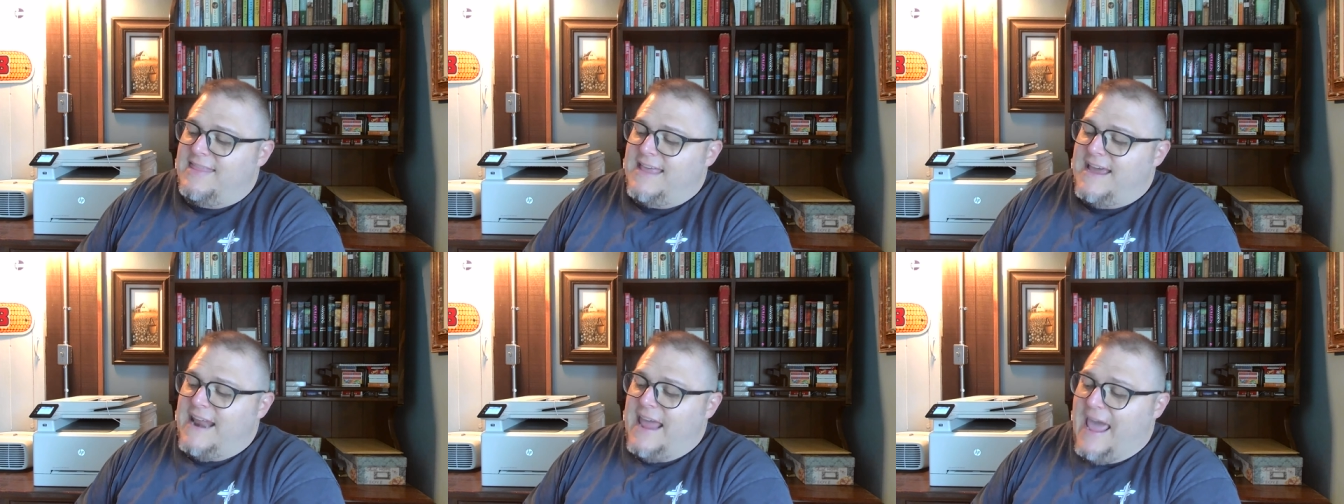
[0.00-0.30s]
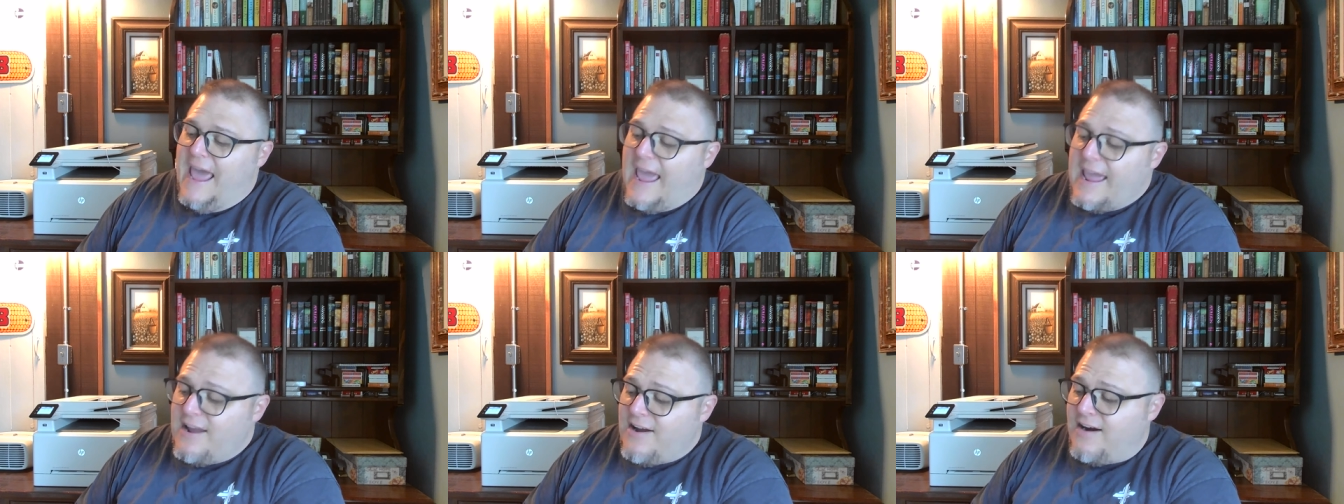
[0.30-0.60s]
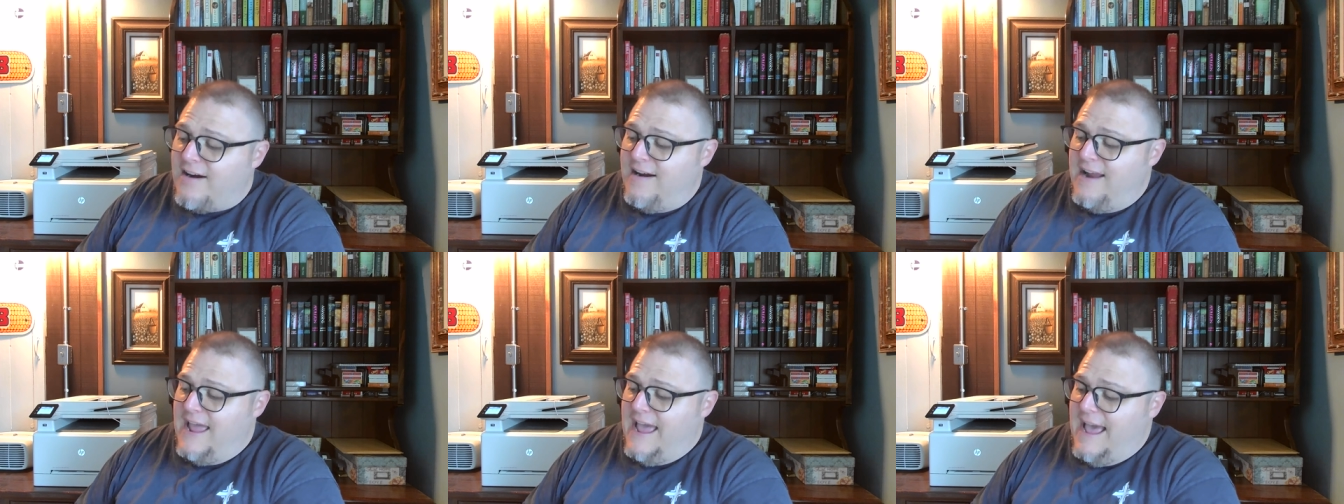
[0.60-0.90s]
that
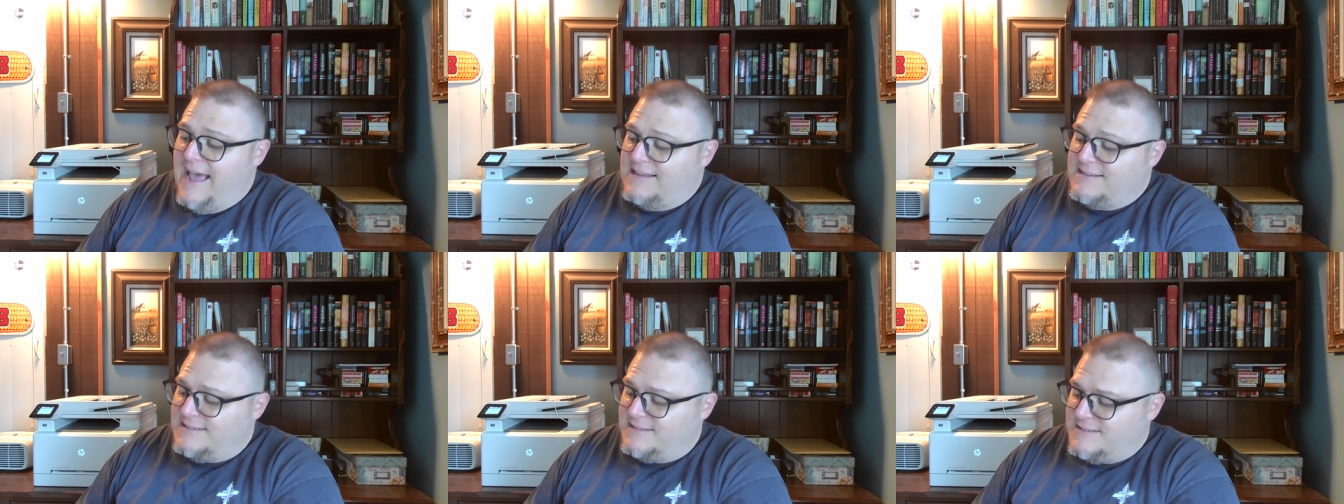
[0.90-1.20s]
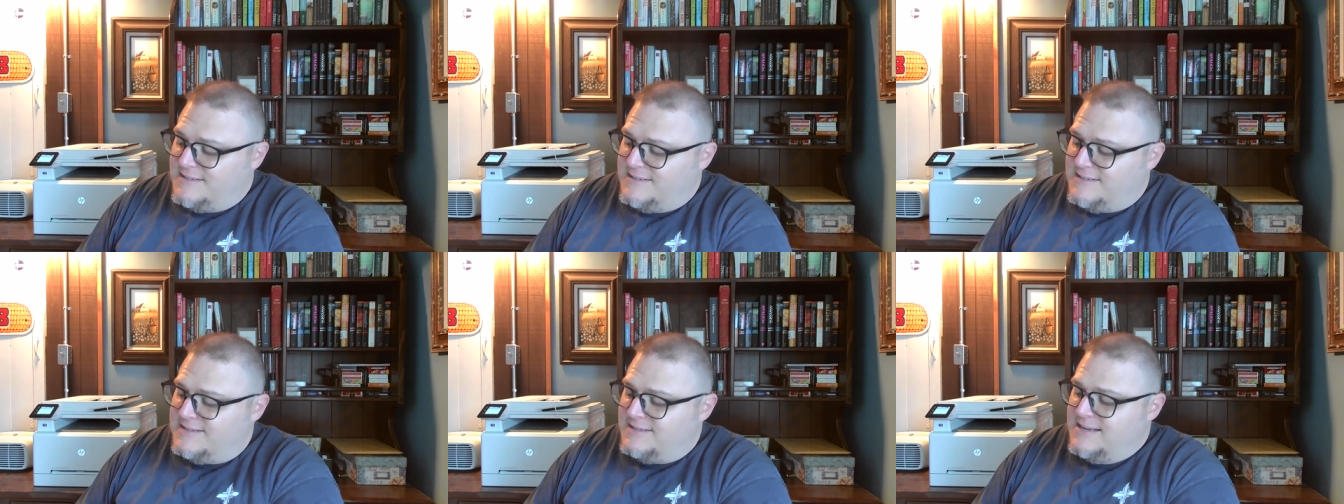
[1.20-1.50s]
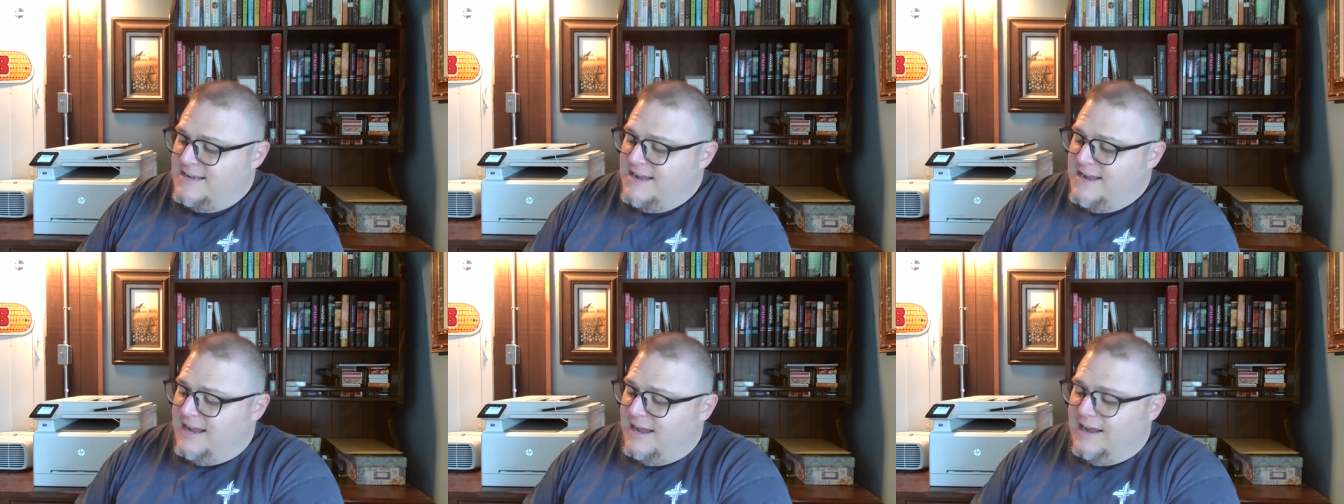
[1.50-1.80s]
Agur
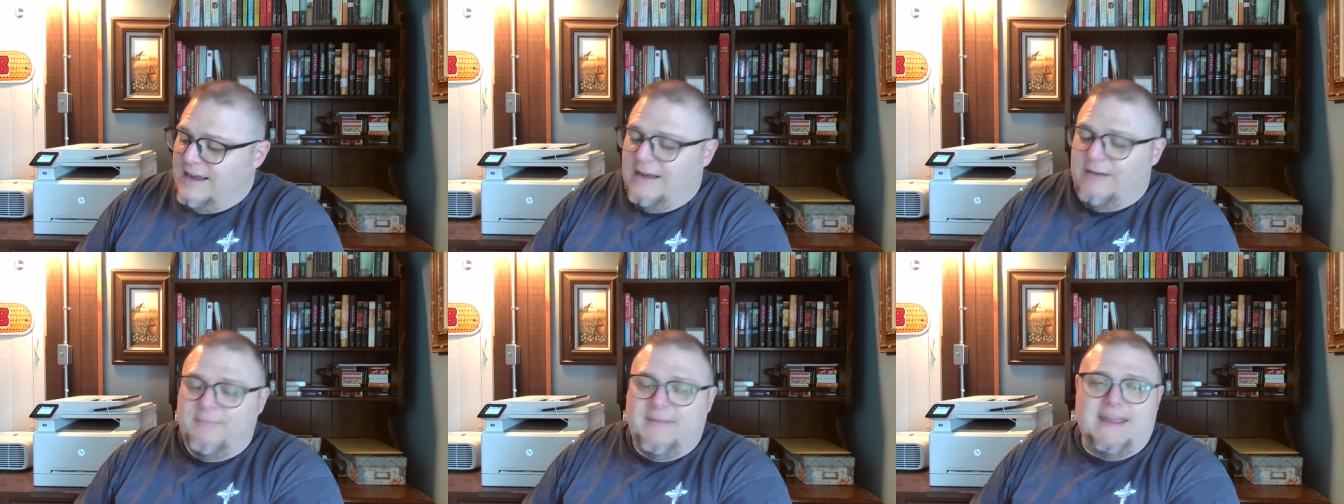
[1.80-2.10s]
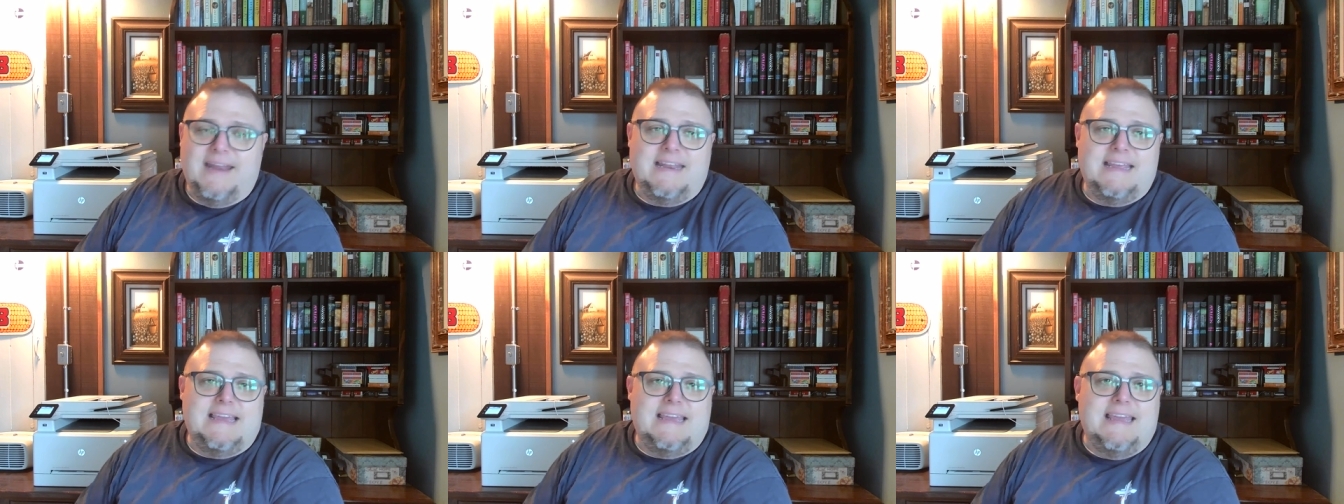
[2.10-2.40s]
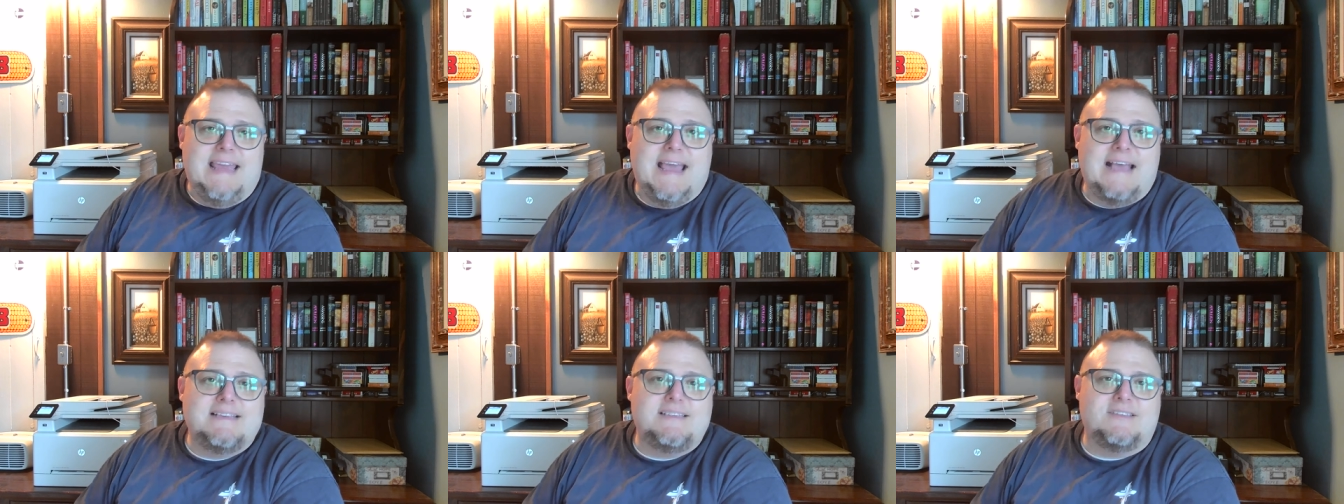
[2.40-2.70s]
asks, um, and he
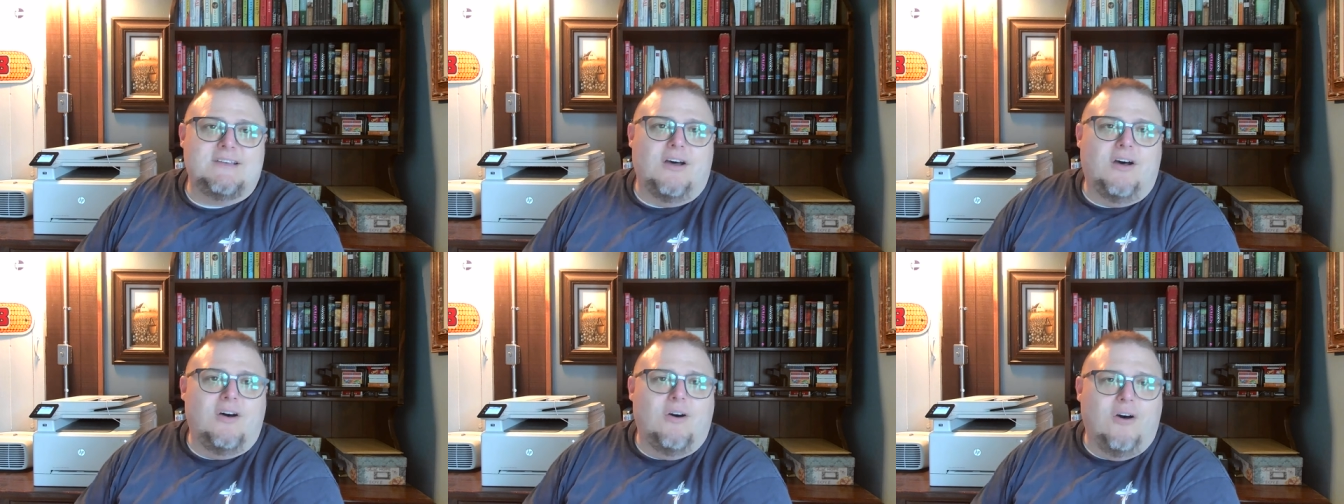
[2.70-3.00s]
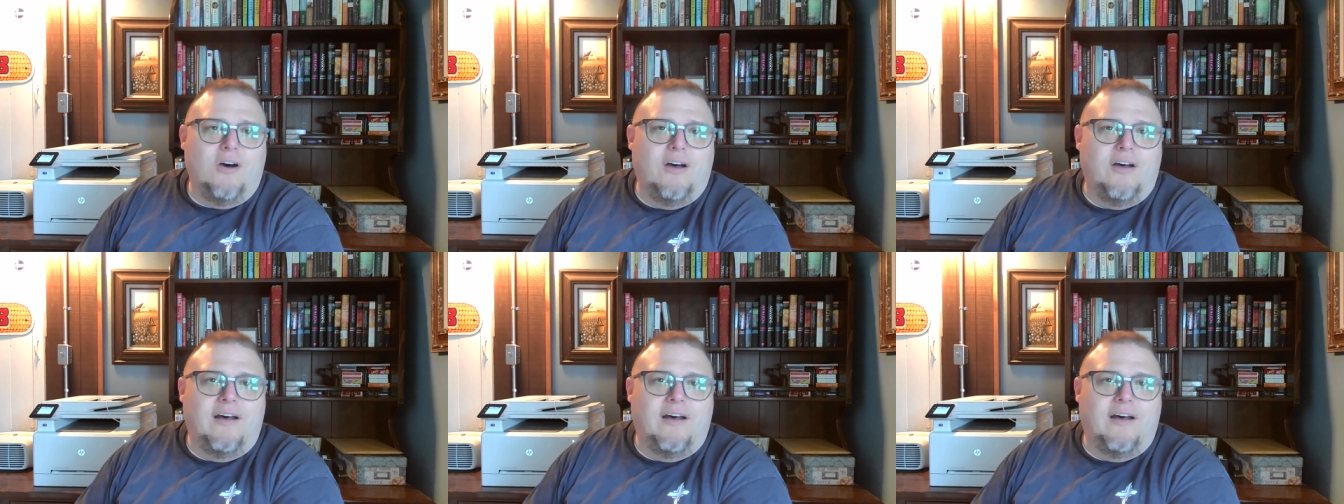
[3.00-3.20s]
has a,